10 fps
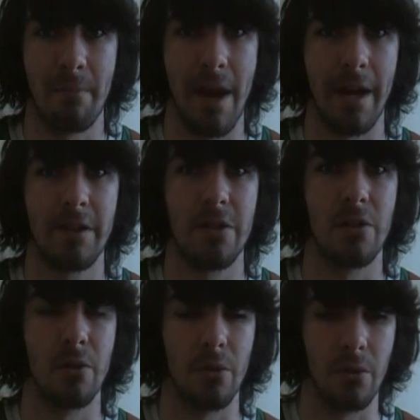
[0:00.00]
to get back
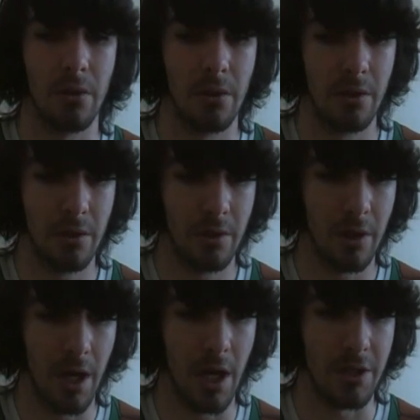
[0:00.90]
to
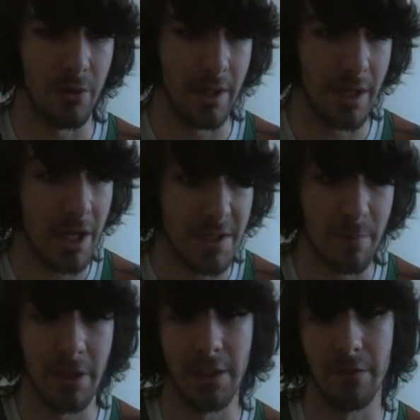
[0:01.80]
doing gun
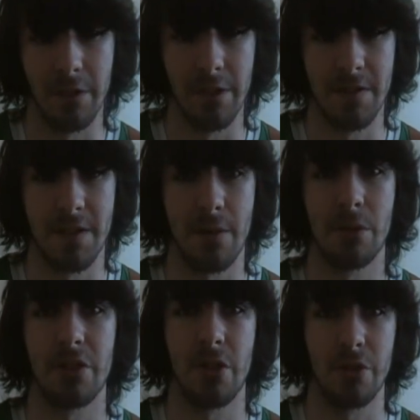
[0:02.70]
spinning videos, because I
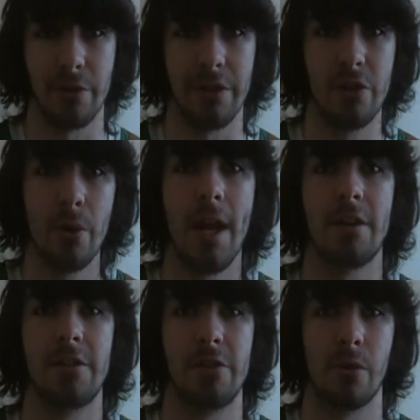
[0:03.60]
want to start doing
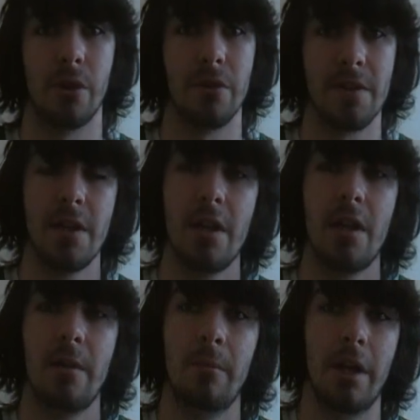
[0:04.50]
2-hand tutorials.
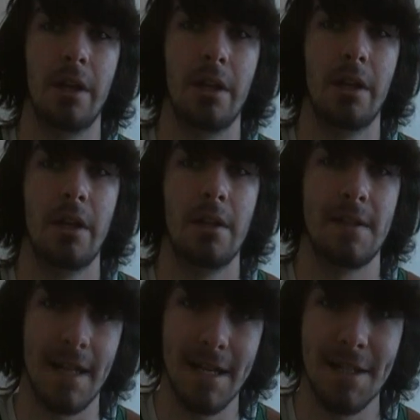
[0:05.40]
But
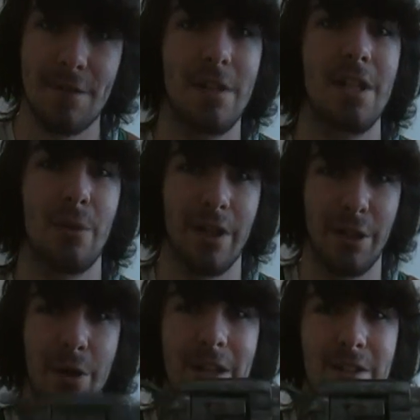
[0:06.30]
today in this video, we're
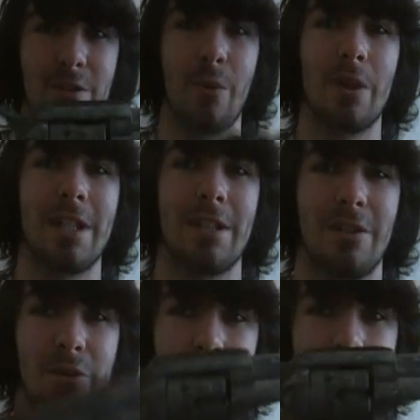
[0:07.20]
going to go ahead and do a 1-hand